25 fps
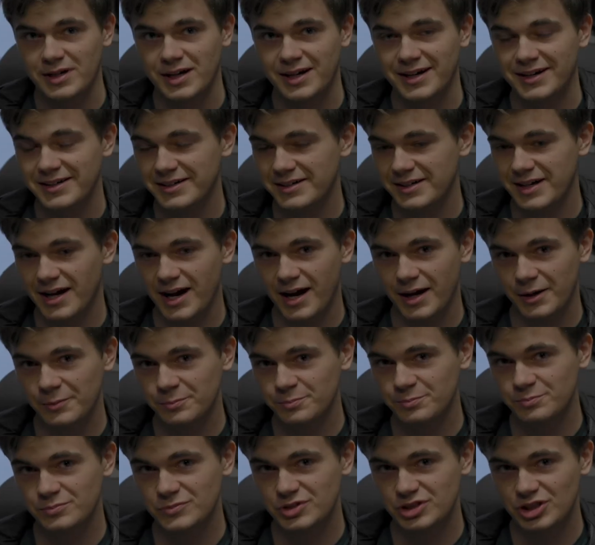Hi,
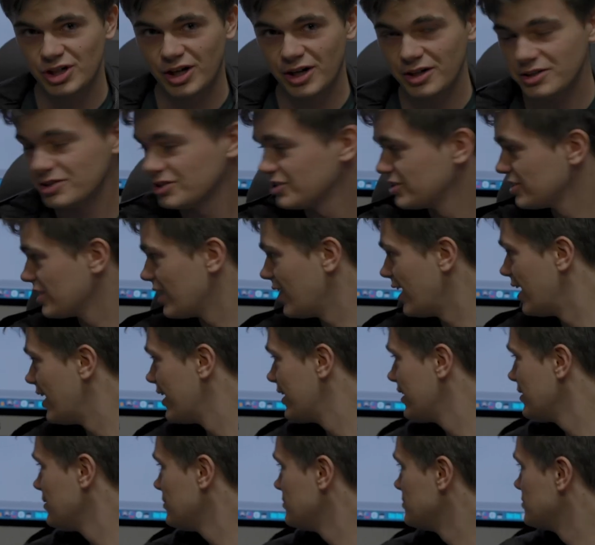I'm Josh.
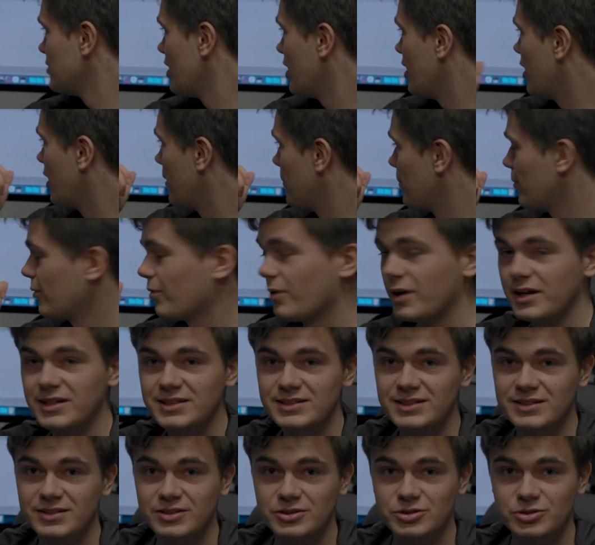I'm
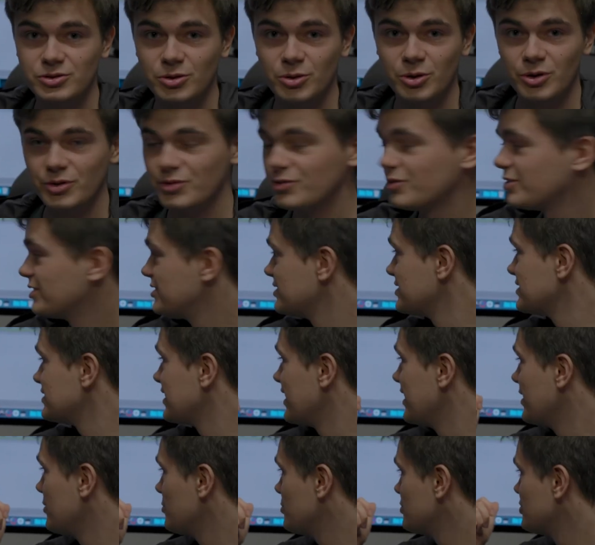operating a DAW for
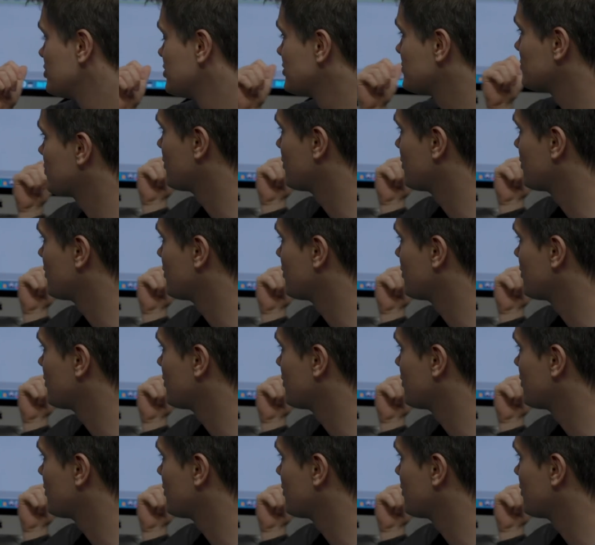today, which is